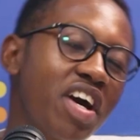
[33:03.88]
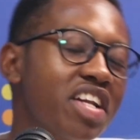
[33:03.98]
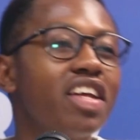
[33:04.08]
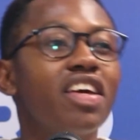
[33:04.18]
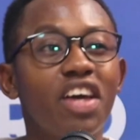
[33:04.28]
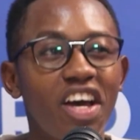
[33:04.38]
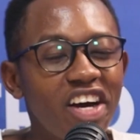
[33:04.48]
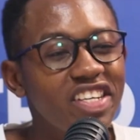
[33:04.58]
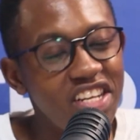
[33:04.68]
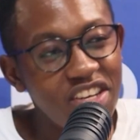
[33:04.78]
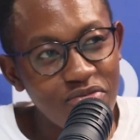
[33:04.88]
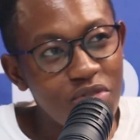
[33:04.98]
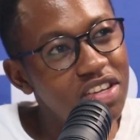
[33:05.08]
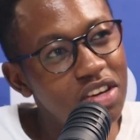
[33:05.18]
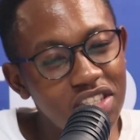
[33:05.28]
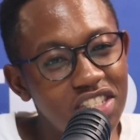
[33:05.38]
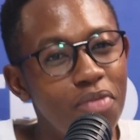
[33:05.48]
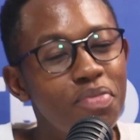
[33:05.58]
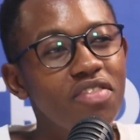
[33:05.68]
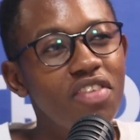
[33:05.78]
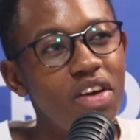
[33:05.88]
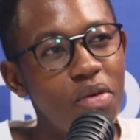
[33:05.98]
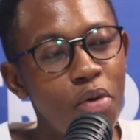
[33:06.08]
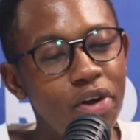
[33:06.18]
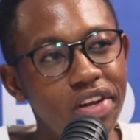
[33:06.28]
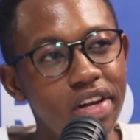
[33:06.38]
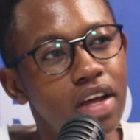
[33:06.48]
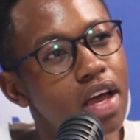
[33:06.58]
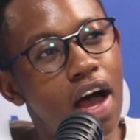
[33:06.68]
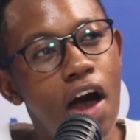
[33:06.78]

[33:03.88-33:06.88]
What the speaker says: finally, actually, you've brought out something very important.